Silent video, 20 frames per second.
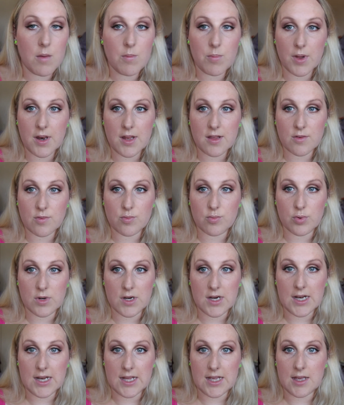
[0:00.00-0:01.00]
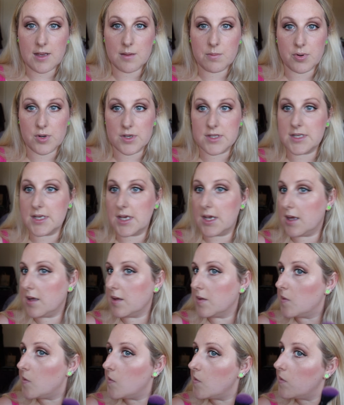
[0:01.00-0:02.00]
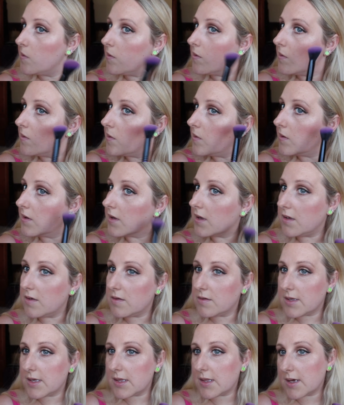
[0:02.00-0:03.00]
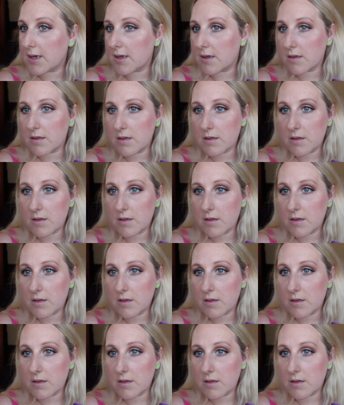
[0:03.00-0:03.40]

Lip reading: But it's really pretty. Can you see that?